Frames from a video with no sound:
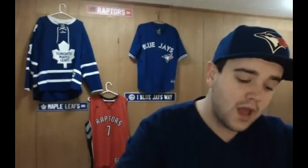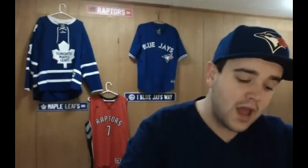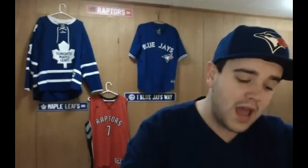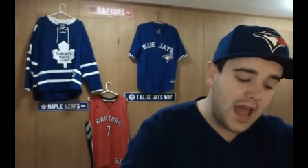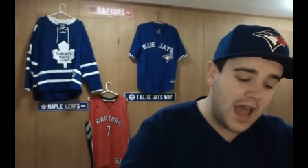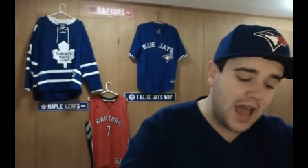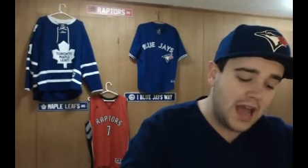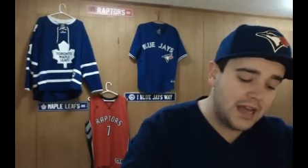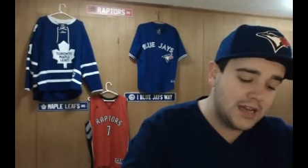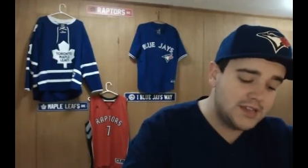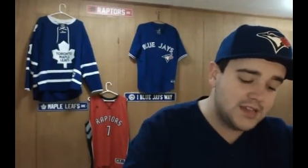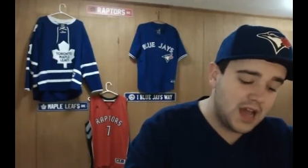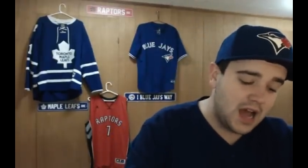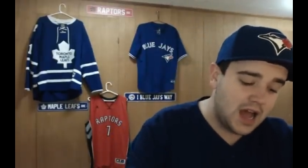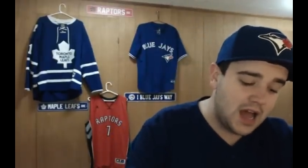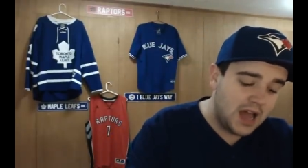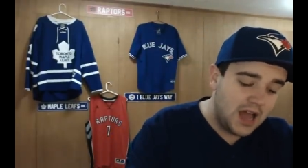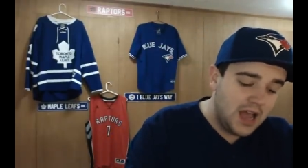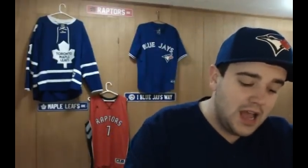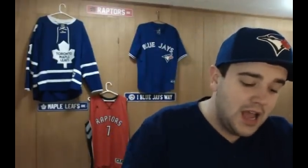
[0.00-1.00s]
And,
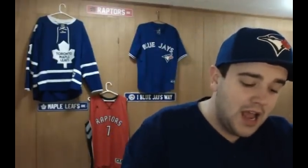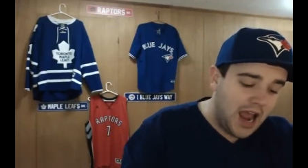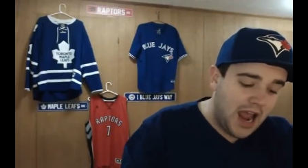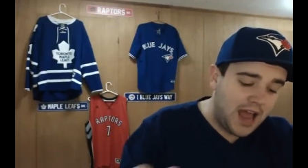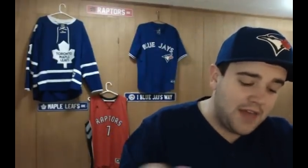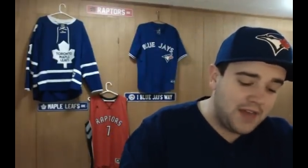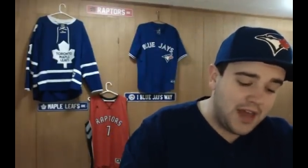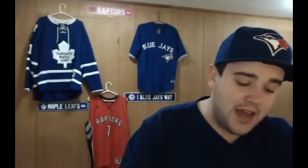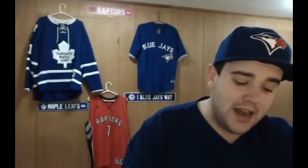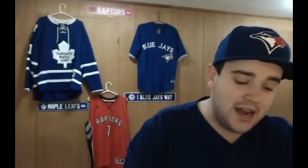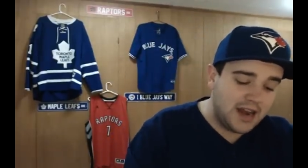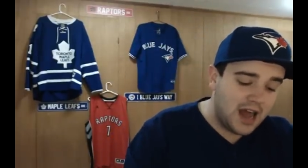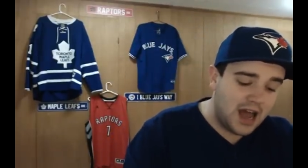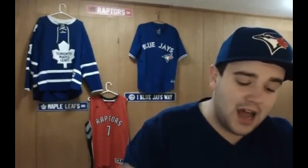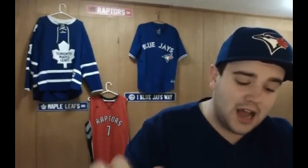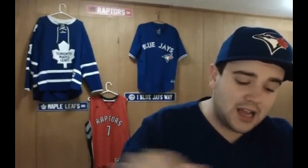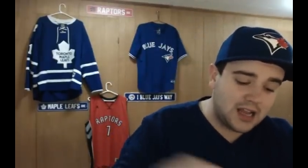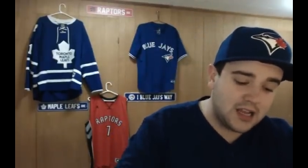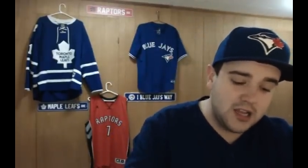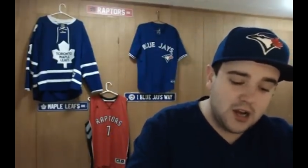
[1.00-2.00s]
uh, and then,
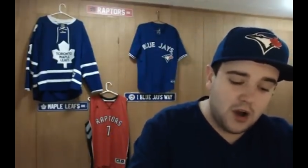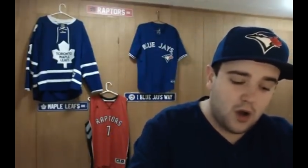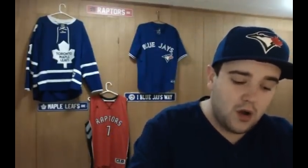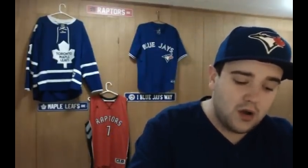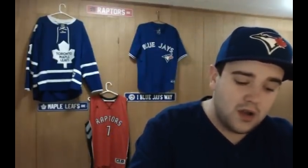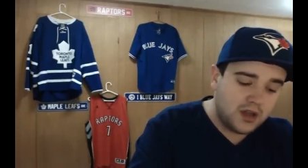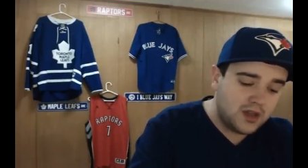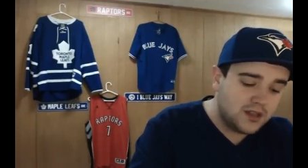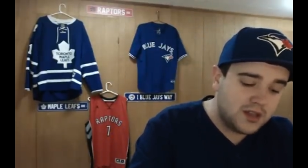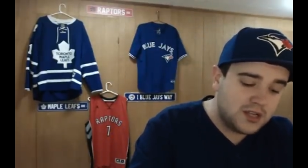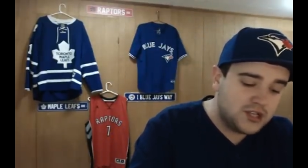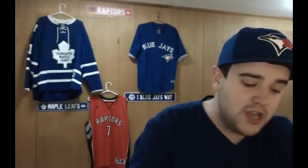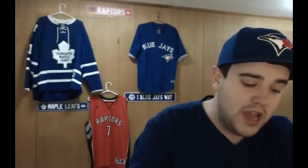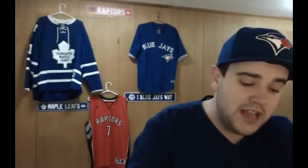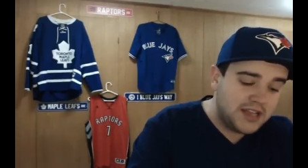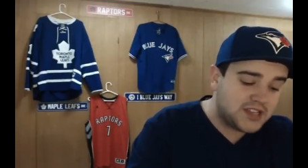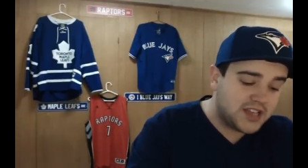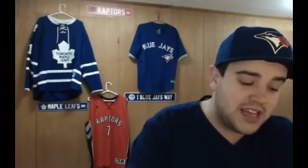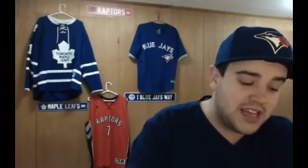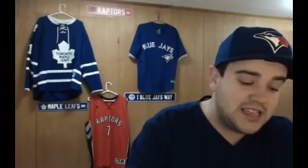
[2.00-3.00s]
uh, you know, the
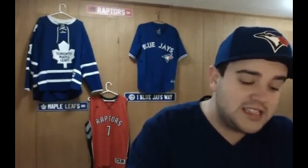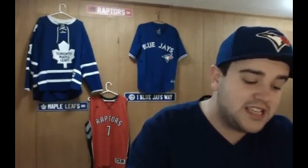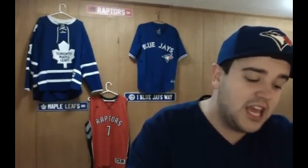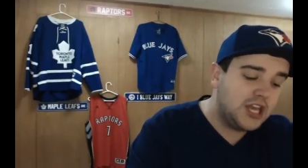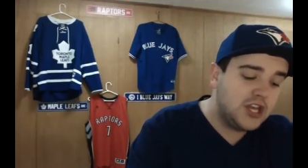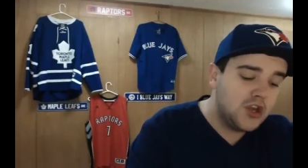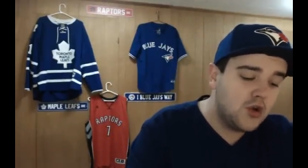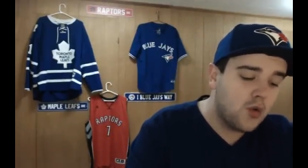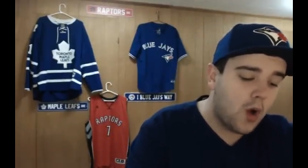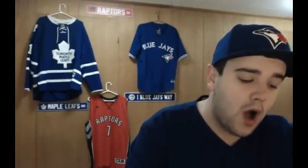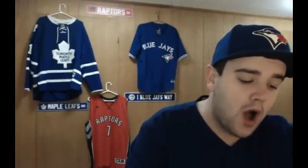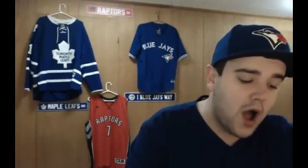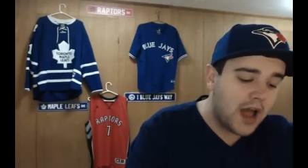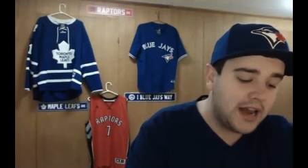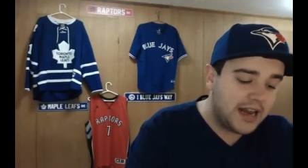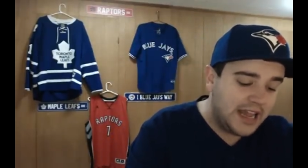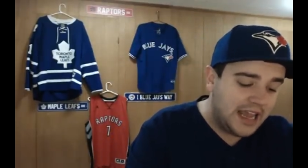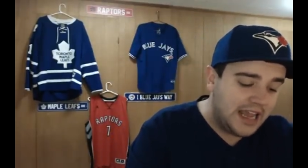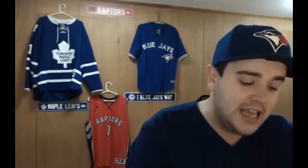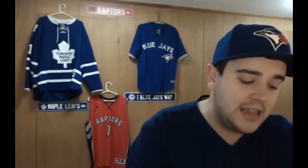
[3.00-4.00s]
Jays continue
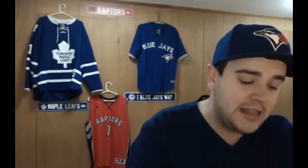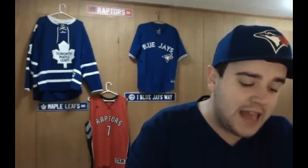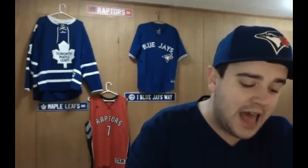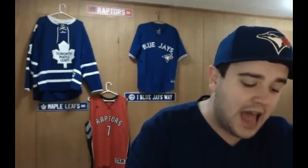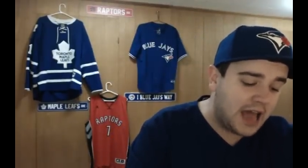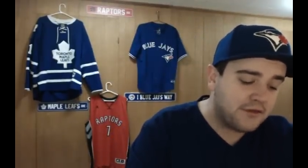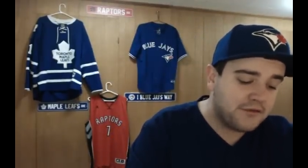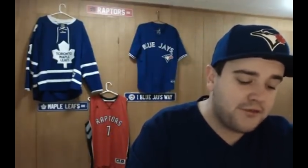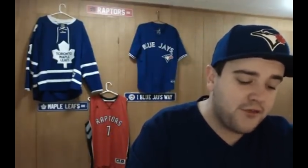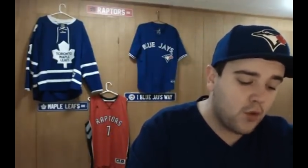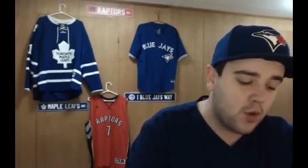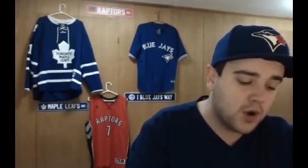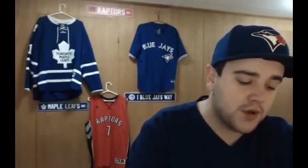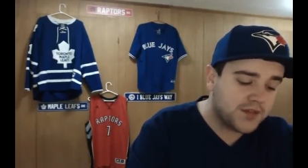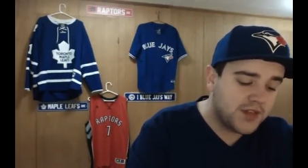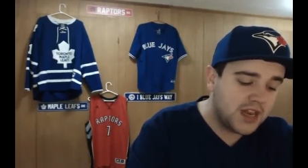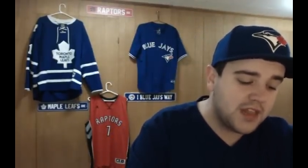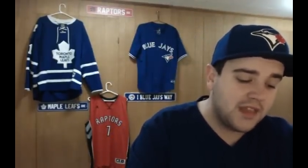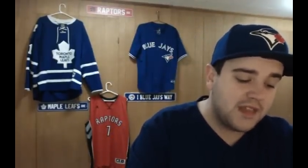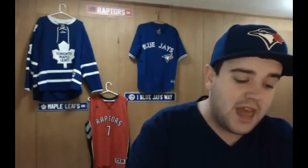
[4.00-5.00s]
on in that
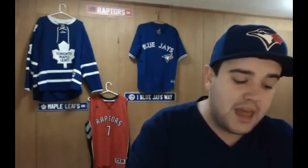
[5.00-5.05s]
fourth inning.